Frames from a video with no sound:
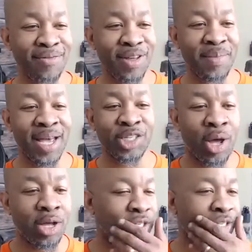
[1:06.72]
man. So
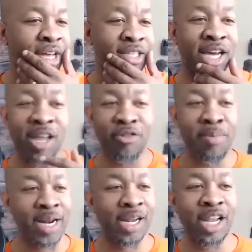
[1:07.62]
I just tell
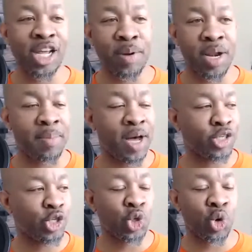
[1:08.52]
everybody a little bit about
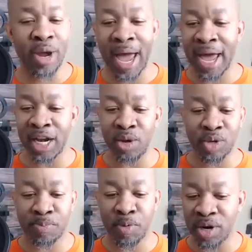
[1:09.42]
your story. Andy was
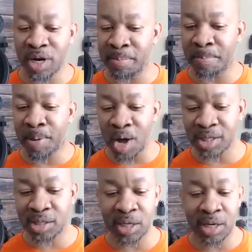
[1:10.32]
born in
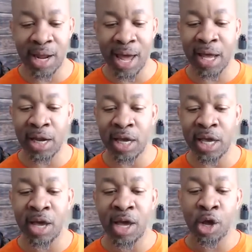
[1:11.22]
Boston, and
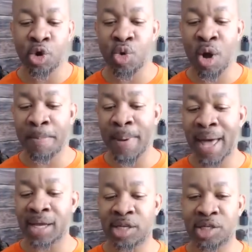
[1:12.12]
Andy grew up
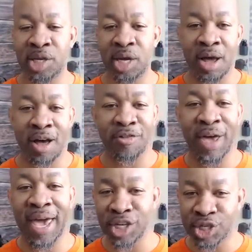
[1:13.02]
as the son of
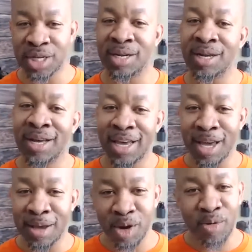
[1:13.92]
Haitian
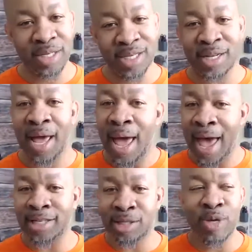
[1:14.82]
immigrants. And
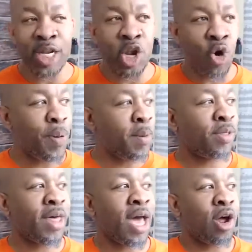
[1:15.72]
as we know,
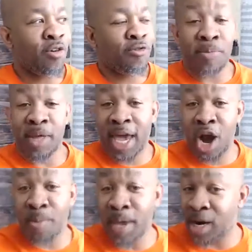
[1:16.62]
people that are from the
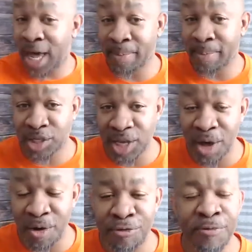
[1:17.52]
Caribbean, like myself,